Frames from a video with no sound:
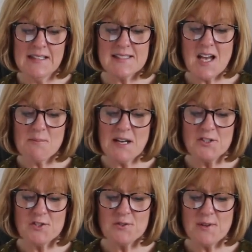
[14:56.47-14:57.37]
Psalm
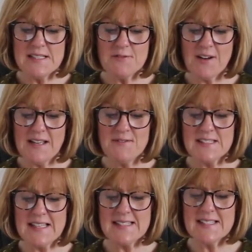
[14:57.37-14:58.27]
125
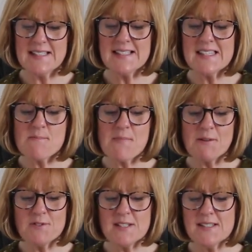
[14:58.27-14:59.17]
says that as the
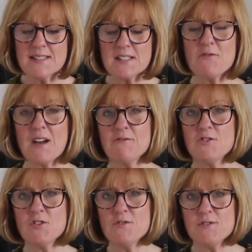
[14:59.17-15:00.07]
mountains surround
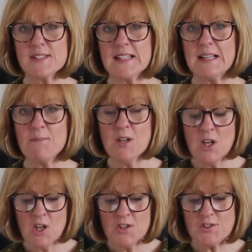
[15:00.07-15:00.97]
Jerusalem,
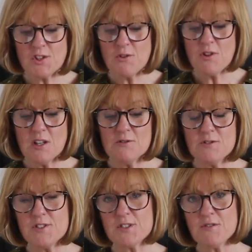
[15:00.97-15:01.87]
so
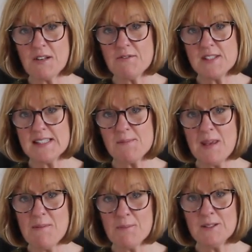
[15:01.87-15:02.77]
Lord surrounds his
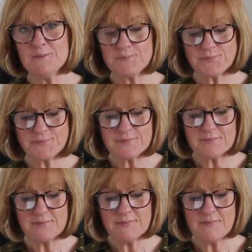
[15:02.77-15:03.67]
people.
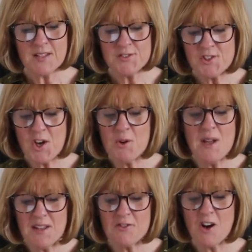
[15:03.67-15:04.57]
So
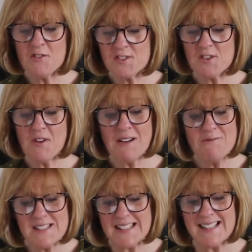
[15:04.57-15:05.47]
if God
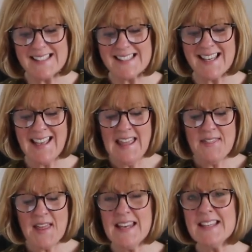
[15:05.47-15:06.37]
surrounds us,
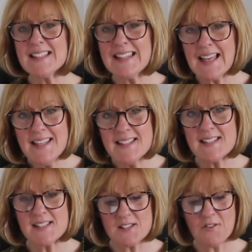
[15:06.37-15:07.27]
then his light
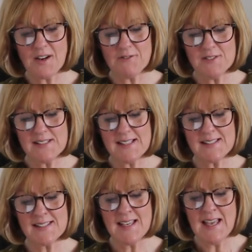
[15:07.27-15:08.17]
surrounds
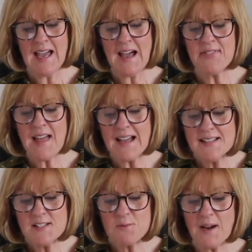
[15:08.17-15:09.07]
us. And that
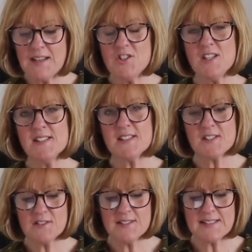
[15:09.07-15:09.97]
is why Jesus
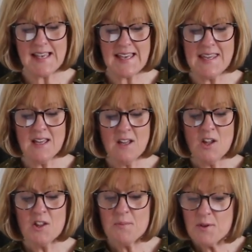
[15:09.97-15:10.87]
could say,
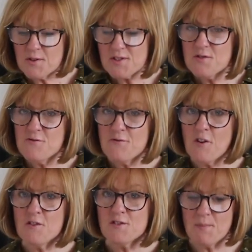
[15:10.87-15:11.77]
The person who
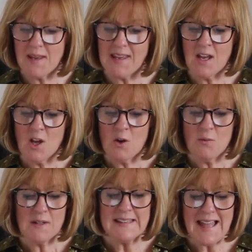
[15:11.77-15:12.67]
follows me
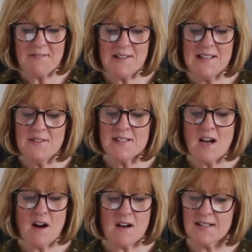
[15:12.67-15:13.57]
will never live in
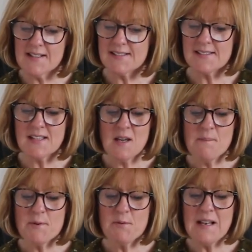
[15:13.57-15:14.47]
darkness,
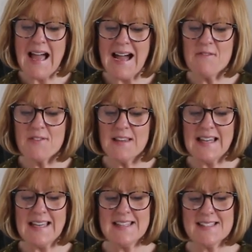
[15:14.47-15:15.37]
but will have the
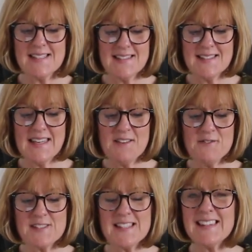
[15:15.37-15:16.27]
light that
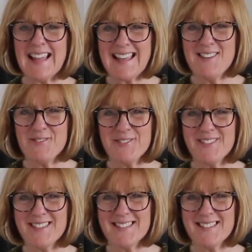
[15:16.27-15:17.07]
gives life.